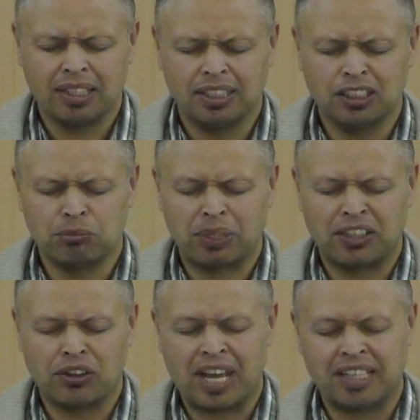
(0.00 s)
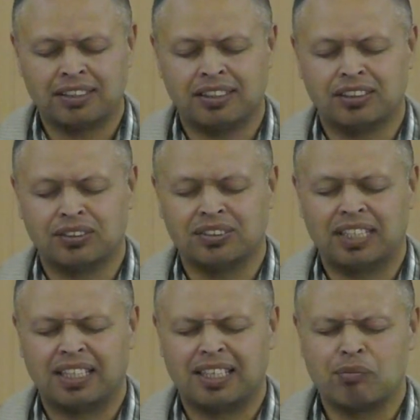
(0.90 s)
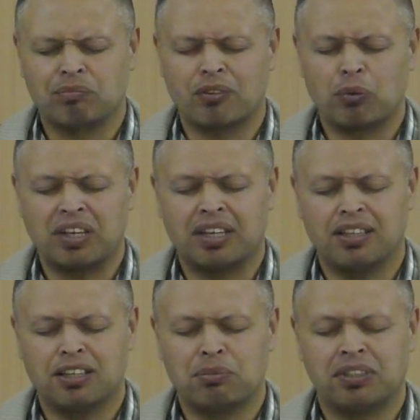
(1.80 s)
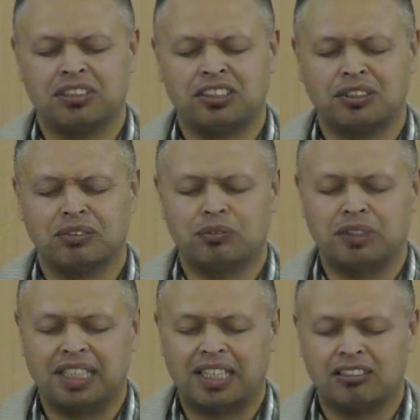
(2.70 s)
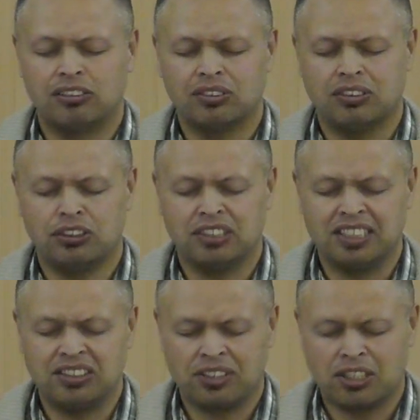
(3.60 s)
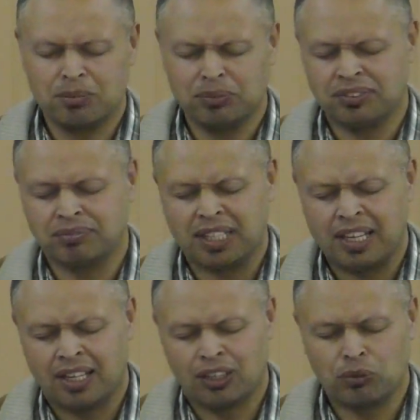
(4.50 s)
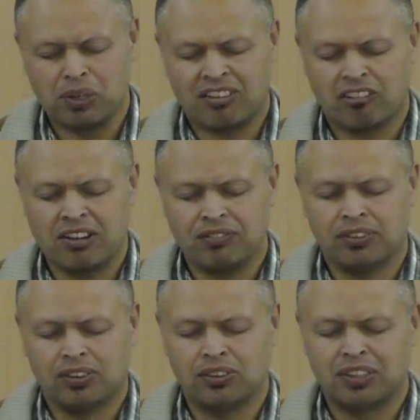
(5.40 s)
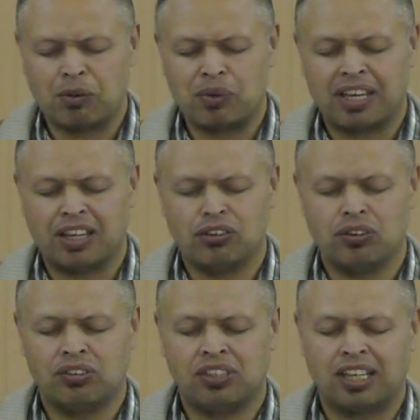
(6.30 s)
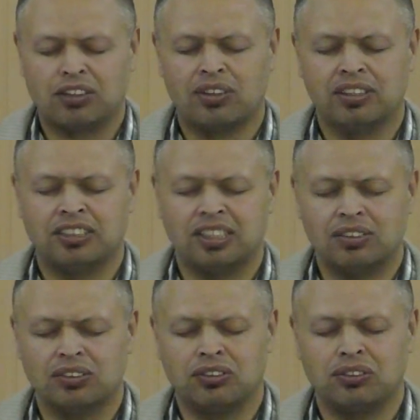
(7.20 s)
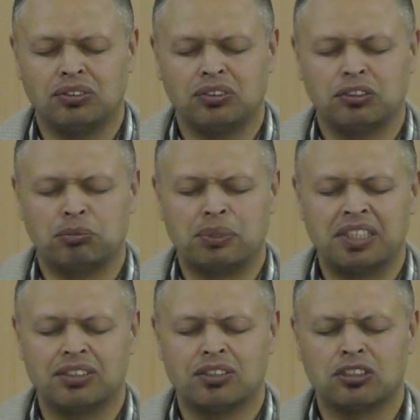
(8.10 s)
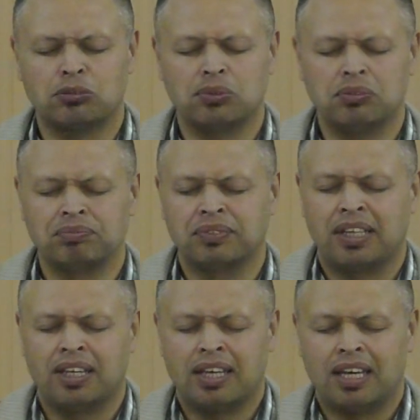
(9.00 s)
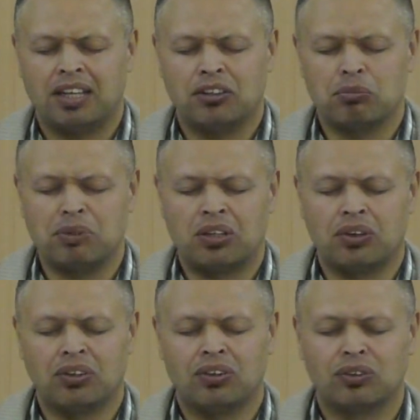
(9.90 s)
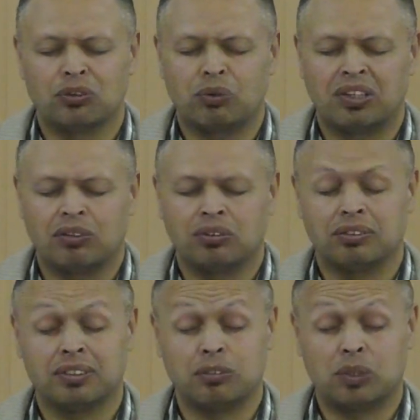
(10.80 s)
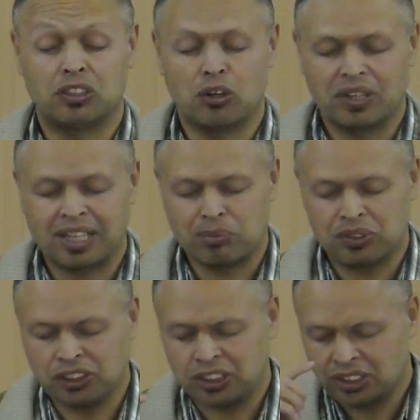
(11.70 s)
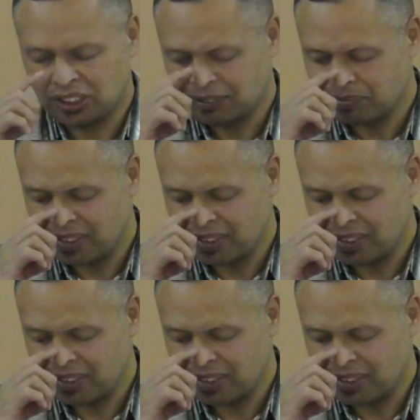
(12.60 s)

it is by no accident, Lord, that um, we are in the position we are, Lord, during these times. Lord, we are grateful, Lord, that we can use technology, Lord, to spread the gospel and to be heard, Lord, while, while no one comes to church.